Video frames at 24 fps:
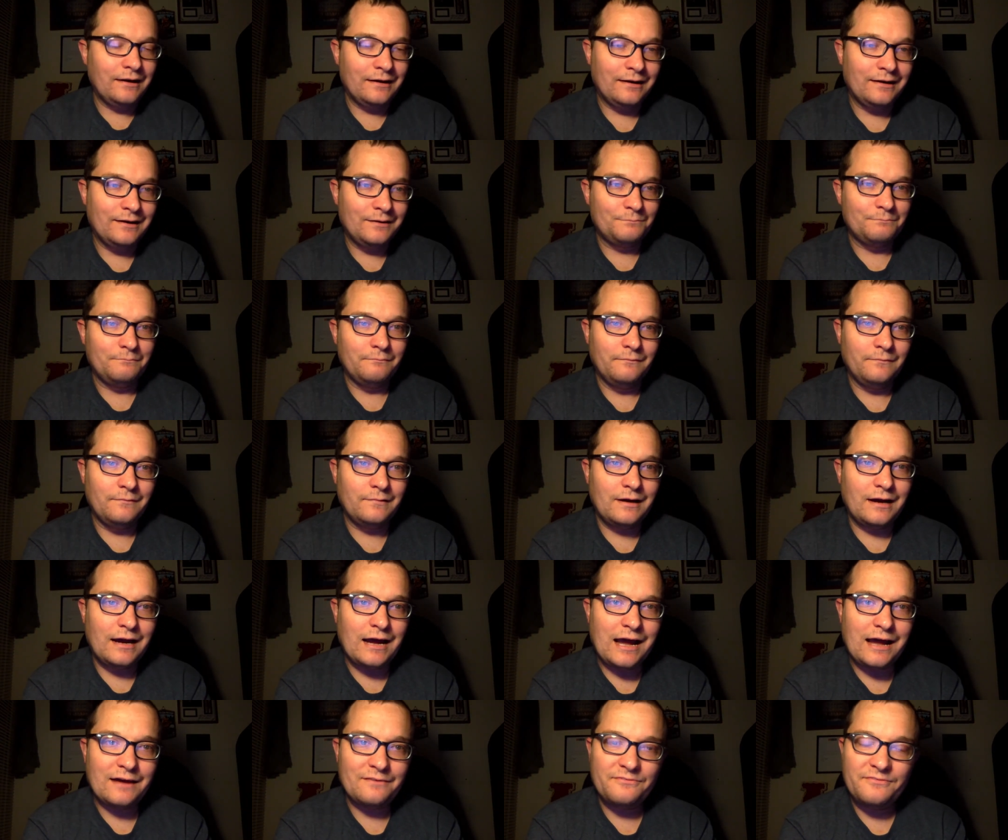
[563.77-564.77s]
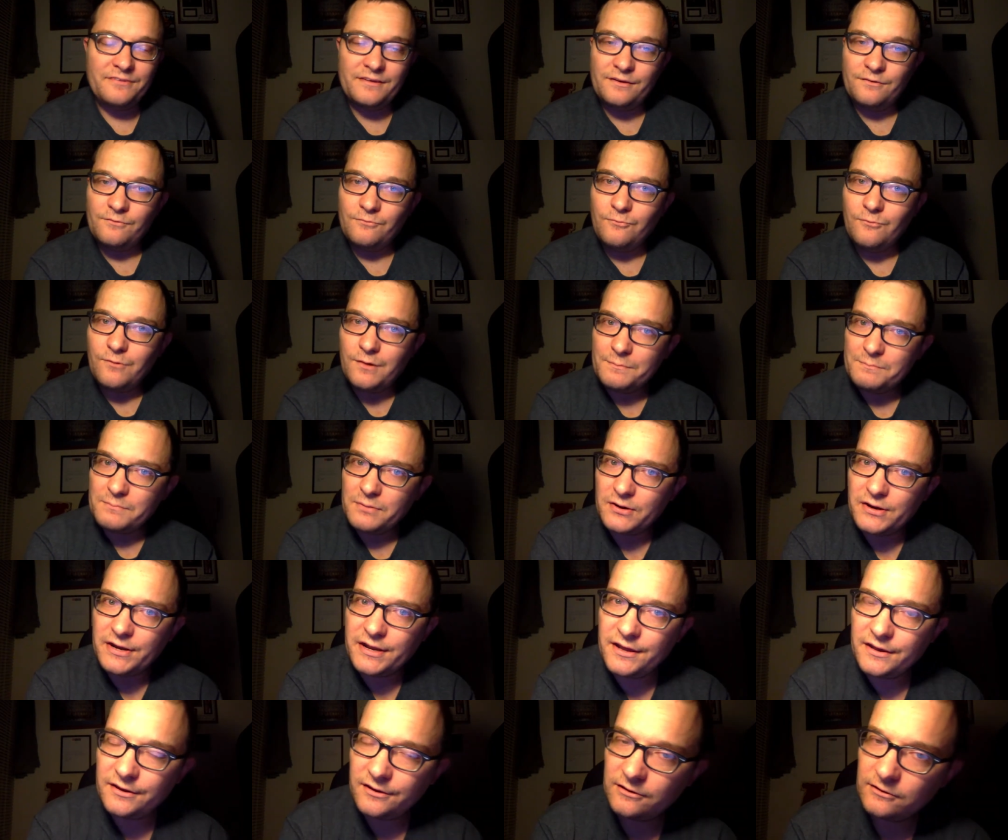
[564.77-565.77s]
Um, I think one
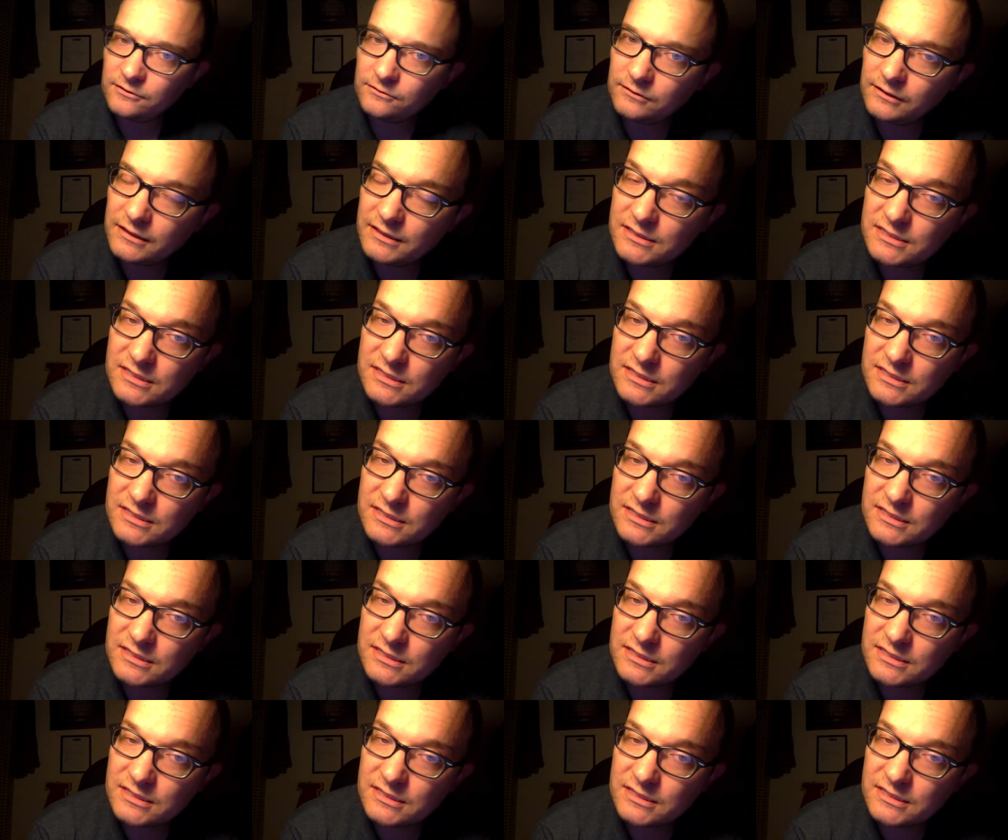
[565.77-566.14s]
particularly